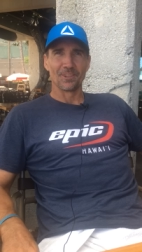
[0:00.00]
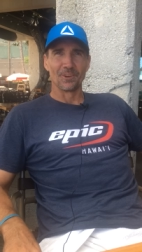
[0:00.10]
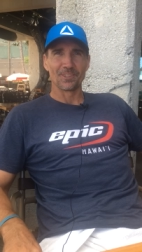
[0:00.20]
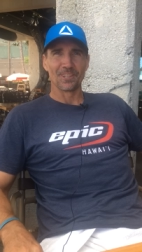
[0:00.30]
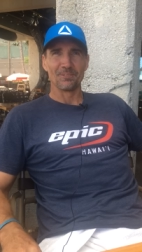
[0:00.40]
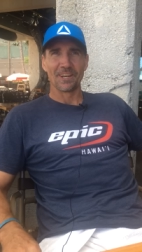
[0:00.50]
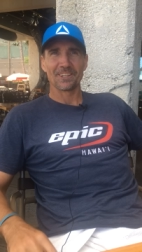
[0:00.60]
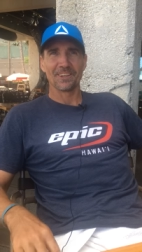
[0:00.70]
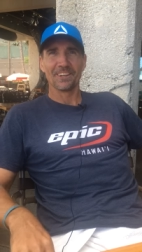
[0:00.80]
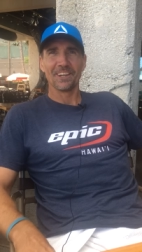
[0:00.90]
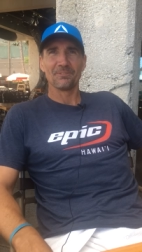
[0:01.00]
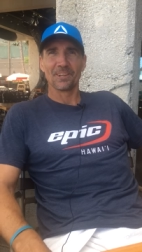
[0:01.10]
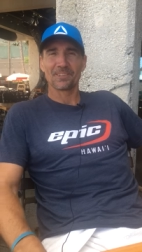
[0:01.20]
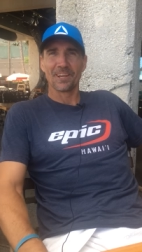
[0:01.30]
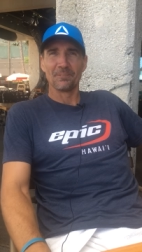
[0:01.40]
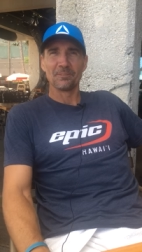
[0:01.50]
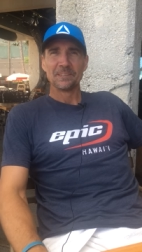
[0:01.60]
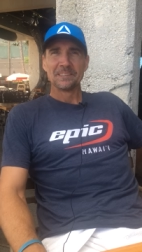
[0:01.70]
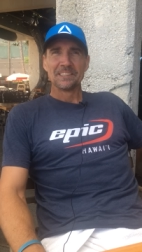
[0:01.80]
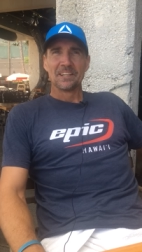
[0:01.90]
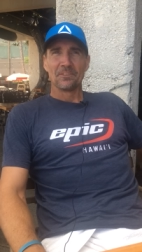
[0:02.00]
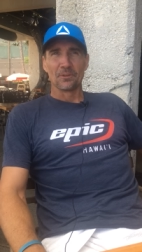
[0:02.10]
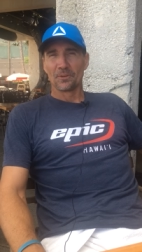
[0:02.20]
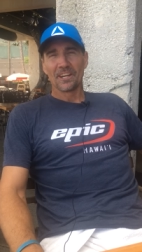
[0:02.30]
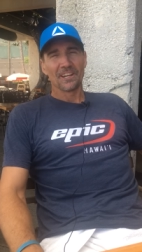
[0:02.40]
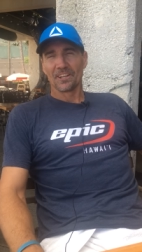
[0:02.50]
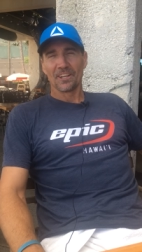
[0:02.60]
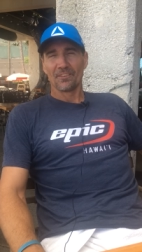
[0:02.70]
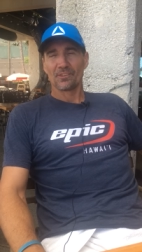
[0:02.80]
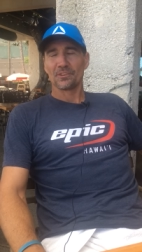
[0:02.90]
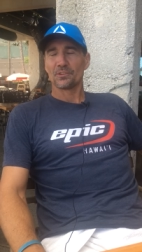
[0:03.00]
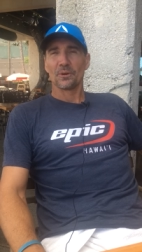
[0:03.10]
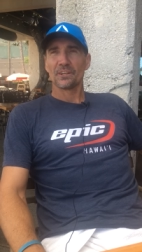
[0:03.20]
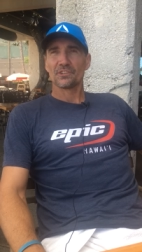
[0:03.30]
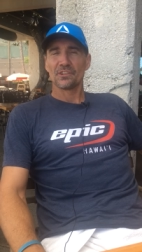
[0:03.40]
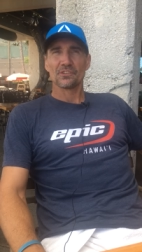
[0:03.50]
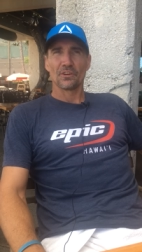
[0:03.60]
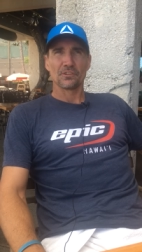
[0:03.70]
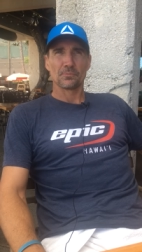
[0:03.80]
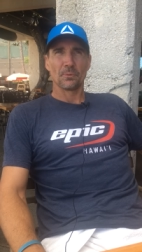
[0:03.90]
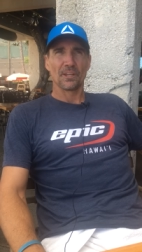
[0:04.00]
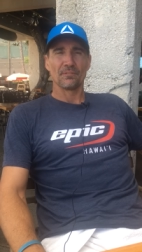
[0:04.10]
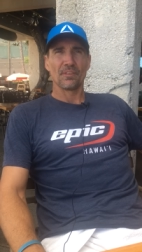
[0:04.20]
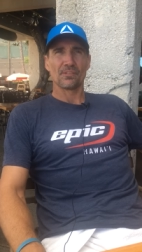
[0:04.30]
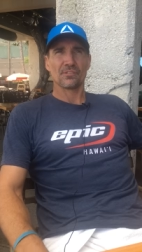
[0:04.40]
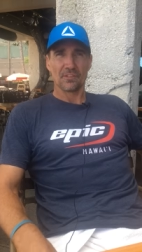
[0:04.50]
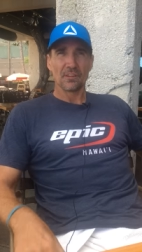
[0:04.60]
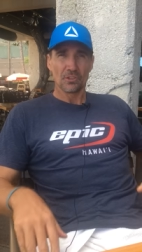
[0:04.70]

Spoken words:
the noise in the background there, but the reality of the situation is, I just believe this,